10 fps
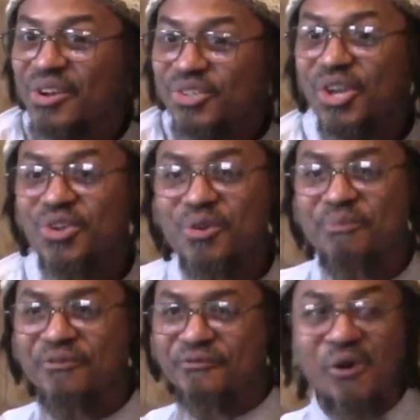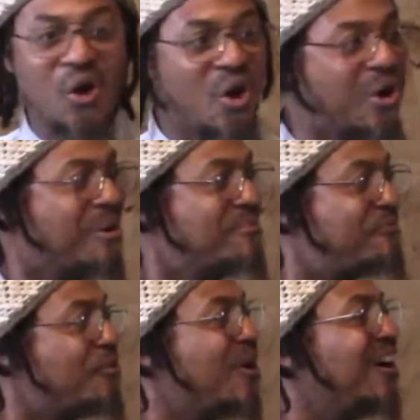So you
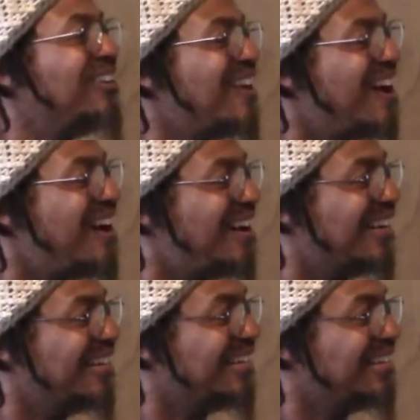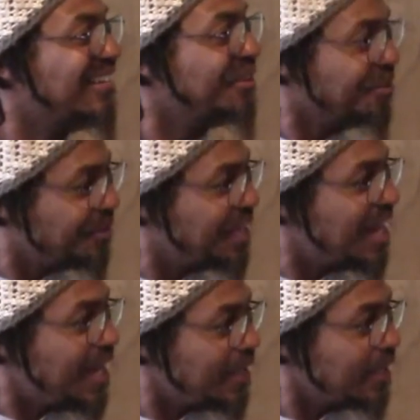perform for Allah. You
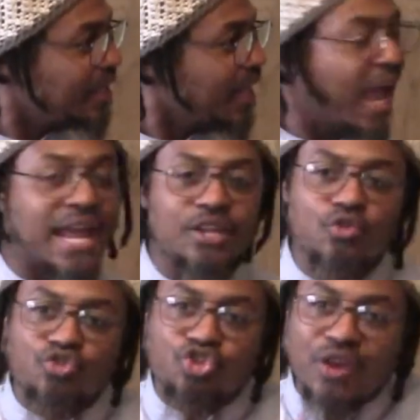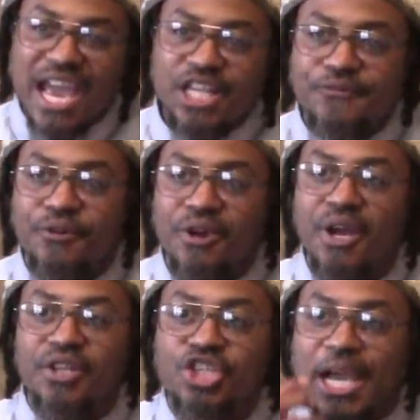get it? And you
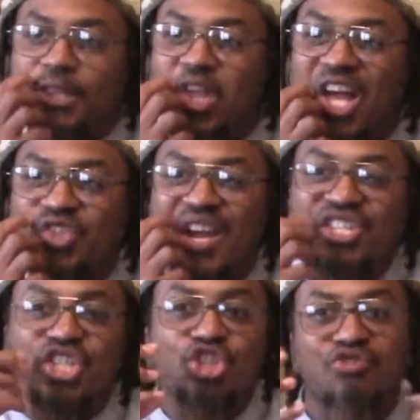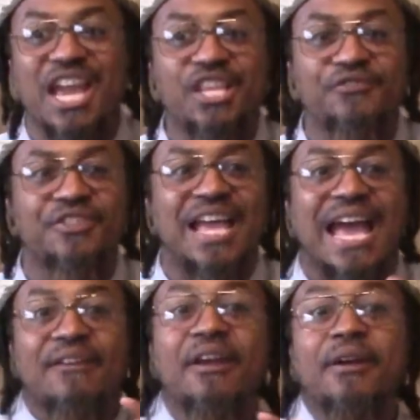transfer, Shaytan tries to transfer
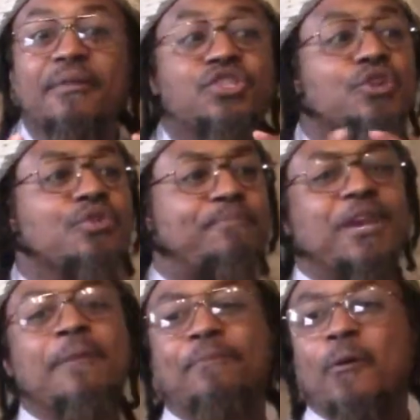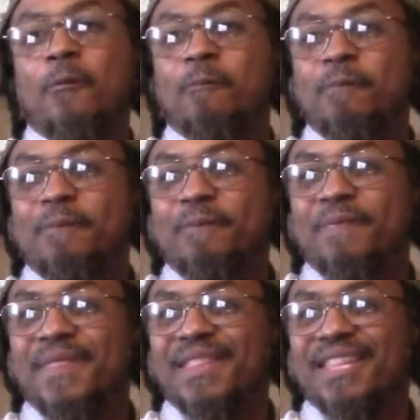that to people.
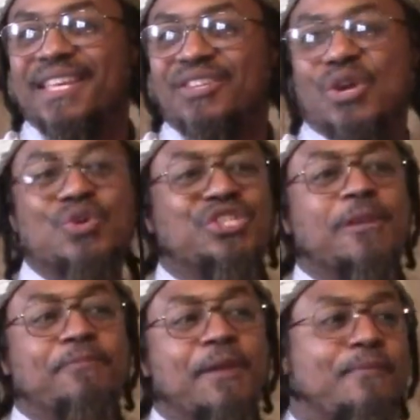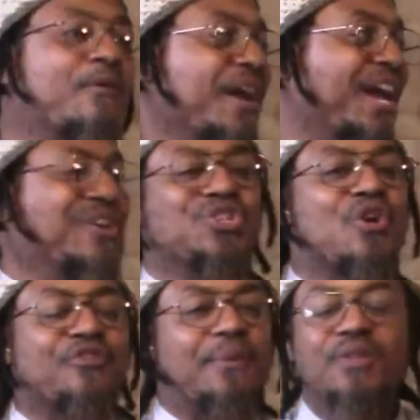So you see people and you
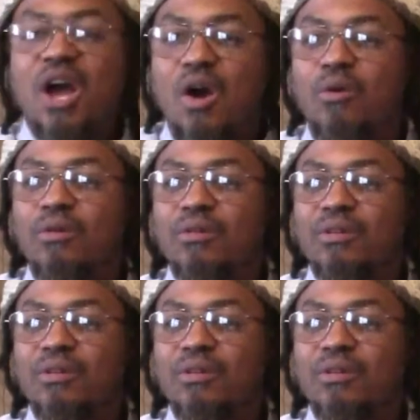show up for them. No.